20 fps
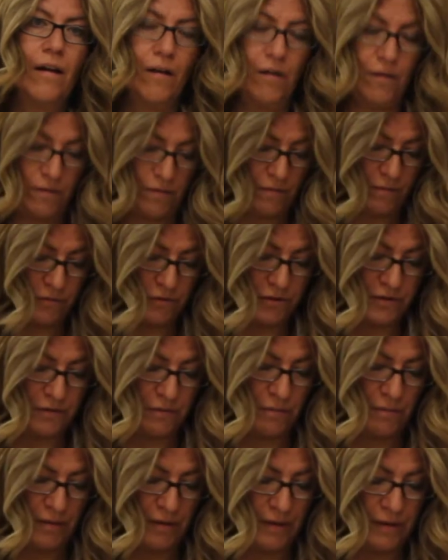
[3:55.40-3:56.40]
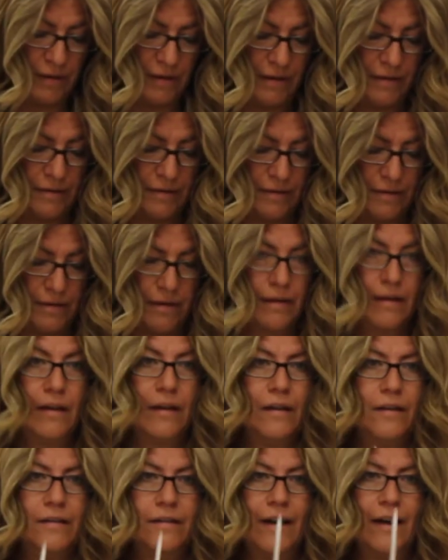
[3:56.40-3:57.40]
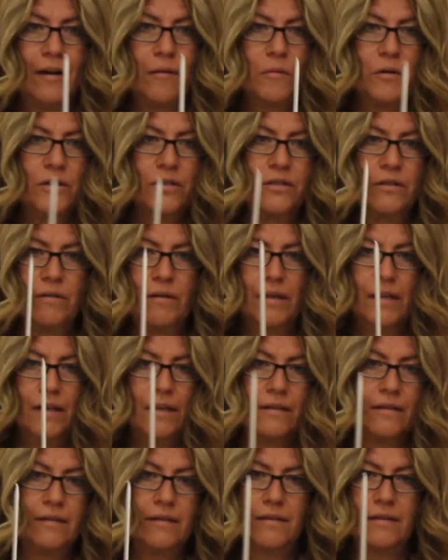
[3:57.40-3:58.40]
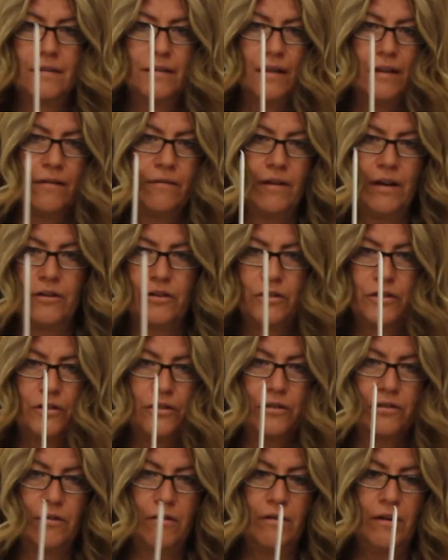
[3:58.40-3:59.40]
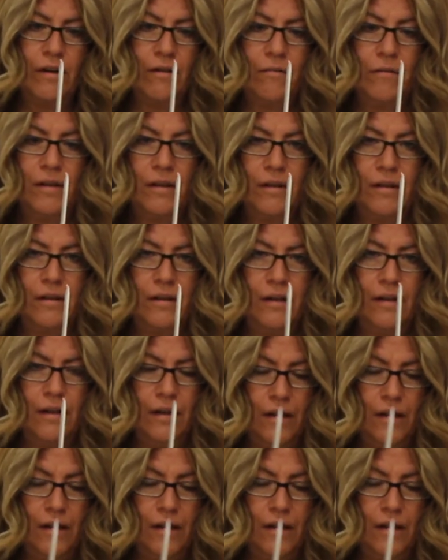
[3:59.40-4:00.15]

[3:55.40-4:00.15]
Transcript: Oh, she's going like this. Dagmar's doing this instead of actually stirring with the